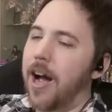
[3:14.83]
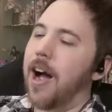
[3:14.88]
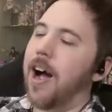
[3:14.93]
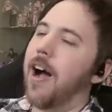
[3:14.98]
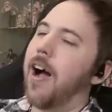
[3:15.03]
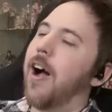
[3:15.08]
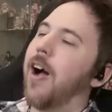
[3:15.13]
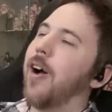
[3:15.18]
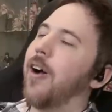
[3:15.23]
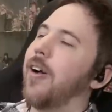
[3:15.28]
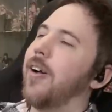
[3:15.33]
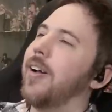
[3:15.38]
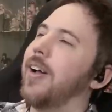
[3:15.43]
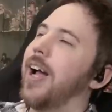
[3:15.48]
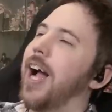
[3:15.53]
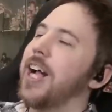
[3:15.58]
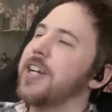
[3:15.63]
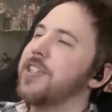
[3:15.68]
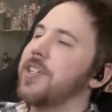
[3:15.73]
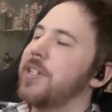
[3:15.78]
Oh,
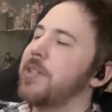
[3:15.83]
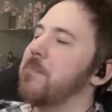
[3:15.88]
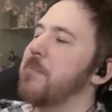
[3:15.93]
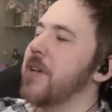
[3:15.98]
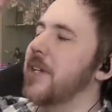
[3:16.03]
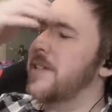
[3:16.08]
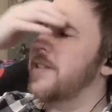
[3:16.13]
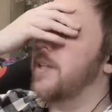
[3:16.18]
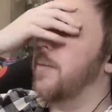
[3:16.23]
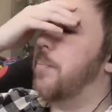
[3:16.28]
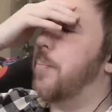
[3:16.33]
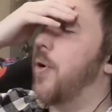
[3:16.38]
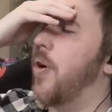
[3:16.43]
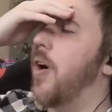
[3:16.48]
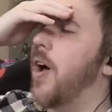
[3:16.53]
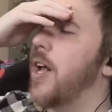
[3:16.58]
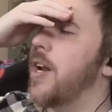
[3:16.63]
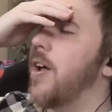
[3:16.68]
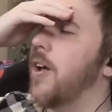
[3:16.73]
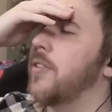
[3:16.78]
I just missed the
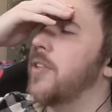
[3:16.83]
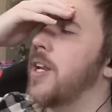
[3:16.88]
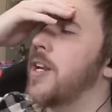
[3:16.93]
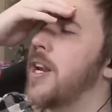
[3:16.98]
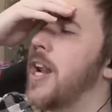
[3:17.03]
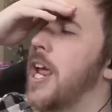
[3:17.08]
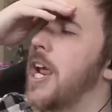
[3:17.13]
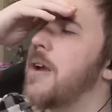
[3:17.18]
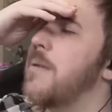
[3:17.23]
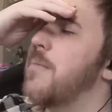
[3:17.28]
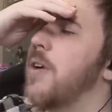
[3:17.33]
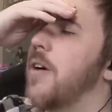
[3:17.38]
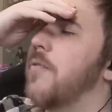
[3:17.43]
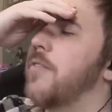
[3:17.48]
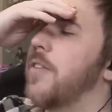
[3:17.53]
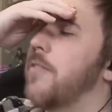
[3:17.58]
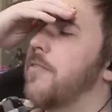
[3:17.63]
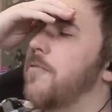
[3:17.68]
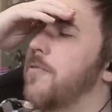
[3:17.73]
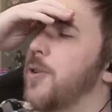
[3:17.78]
pun on the name
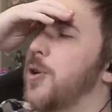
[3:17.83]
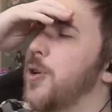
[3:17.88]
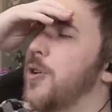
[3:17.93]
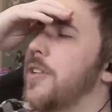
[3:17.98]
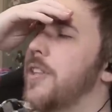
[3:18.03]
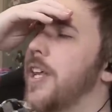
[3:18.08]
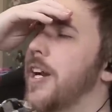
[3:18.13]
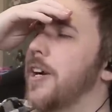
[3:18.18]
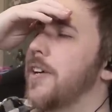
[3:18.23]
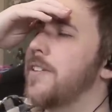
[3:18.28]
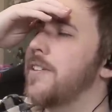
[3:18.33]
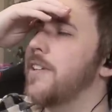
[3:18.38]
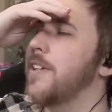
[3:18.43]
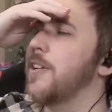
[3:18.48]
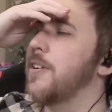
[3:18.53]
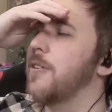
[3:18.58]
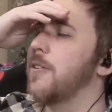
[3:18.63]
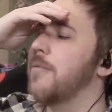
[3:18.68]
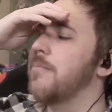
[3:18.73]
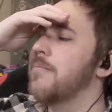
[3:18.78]
of the food there
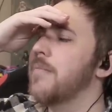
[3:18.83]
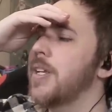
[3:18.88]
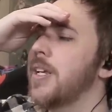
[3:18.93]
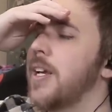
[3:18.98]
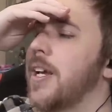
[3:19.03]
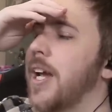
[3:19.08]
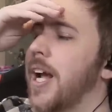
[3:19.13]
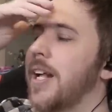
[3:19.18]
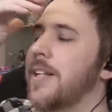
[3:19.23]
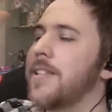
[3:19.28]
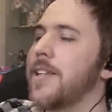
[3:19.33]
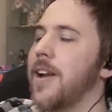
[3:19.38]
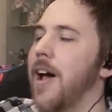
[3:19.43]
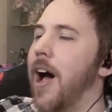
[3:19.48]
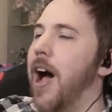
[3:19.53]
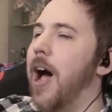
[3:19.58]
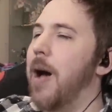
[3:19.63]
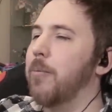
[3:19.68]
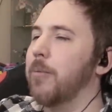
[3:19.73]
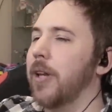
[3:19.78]
too. It's an
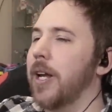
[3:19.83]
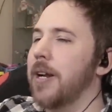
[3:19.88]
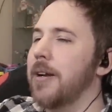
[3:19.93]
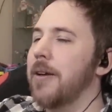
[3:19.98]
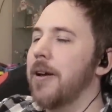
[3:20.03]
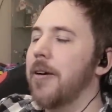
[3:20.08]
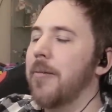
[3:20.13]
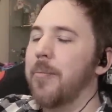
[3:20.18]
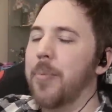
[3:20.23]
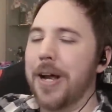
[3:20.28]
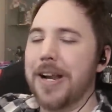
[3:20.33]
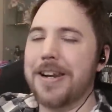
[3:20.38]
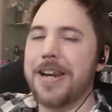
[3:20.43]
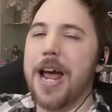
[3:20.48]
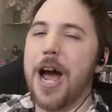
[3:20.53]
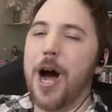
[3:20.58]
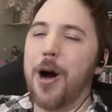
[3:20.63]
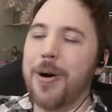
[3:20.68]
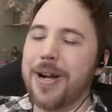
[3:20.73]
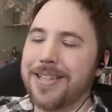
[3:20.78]
omelet, but
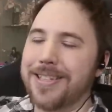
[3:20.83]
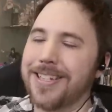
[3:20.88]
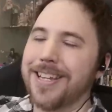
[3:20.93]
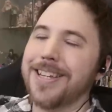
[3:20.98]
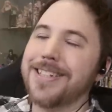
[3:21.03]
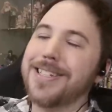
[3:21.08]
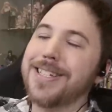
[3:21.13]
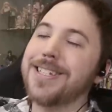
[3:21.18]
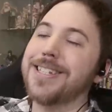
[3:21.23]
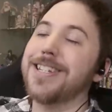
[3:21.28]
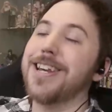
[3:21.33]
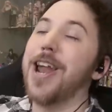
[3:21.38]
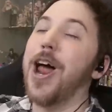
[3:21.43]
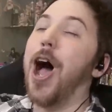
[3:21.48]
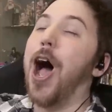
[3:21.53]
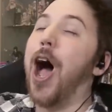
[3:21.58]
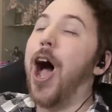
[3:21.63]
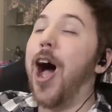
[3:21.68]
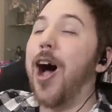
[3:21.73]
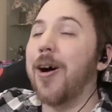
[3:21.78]
no, it's a
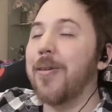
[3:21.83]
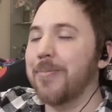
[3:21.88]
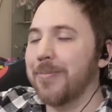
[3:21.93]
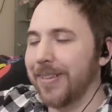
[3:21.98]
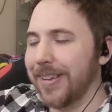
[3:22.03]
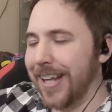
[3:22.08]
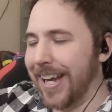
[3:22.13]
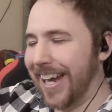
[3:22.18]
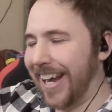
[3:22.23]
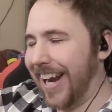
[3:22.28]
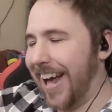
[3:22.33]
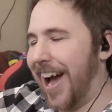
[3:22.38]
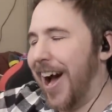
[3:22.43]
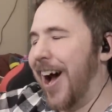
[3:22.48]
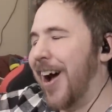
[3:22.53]
snomlet.